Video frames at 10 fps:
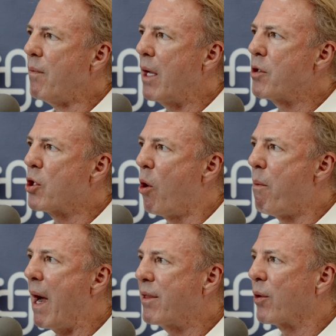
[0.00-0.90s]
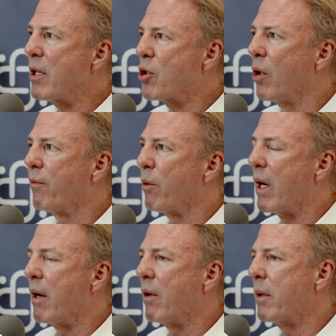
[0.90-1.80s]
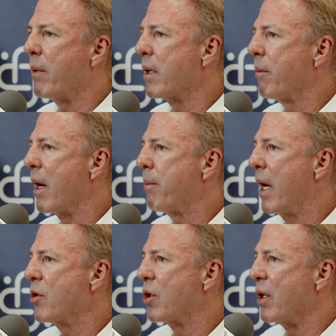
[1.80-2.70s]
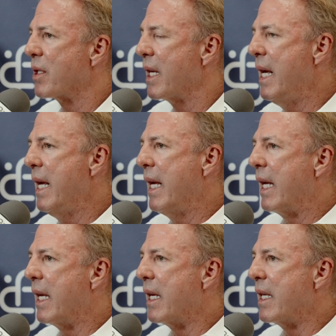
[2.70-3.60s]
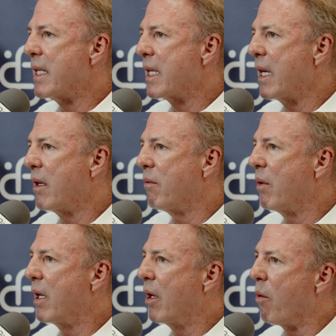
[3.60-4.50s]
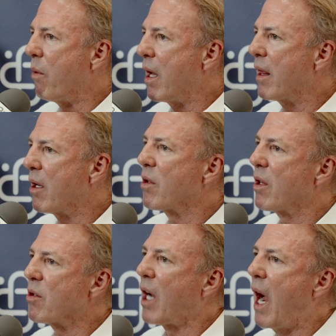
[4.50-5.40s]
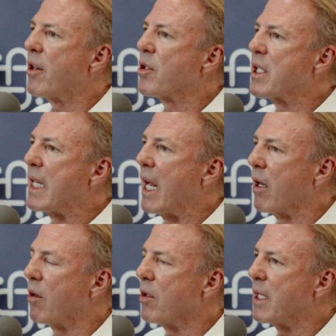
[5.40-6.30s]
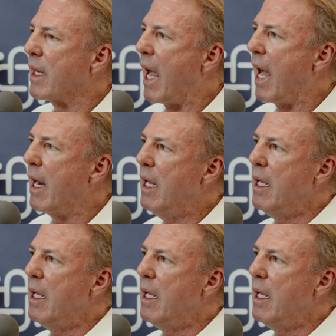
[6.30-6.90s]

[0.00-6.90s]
so my threshold for what I recommend to my patients is, there's a higher standard to that.